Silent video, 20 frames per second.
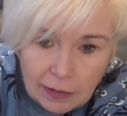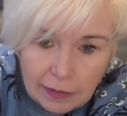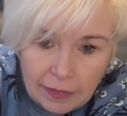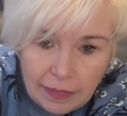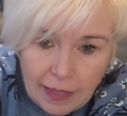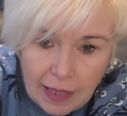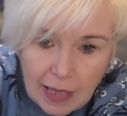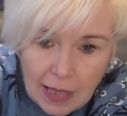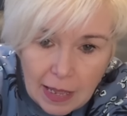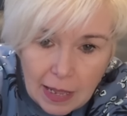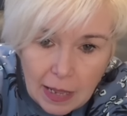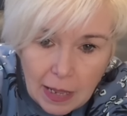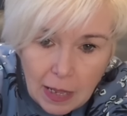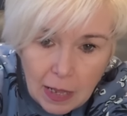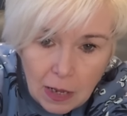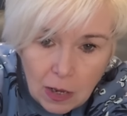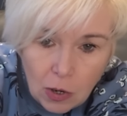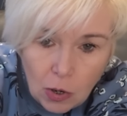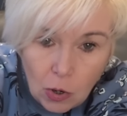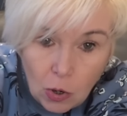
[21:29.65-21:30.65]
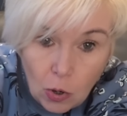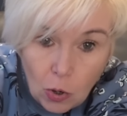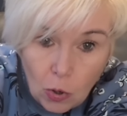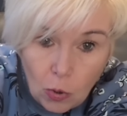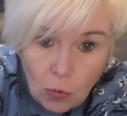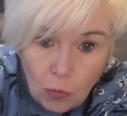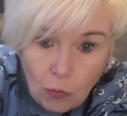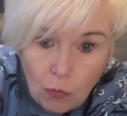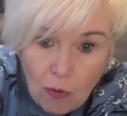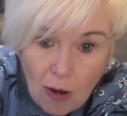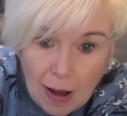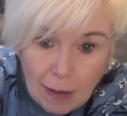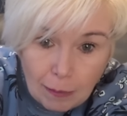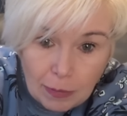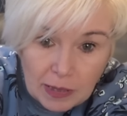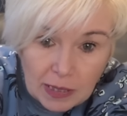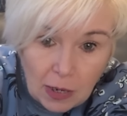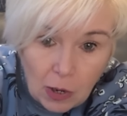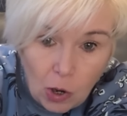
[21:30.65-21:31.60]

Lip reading: there wraps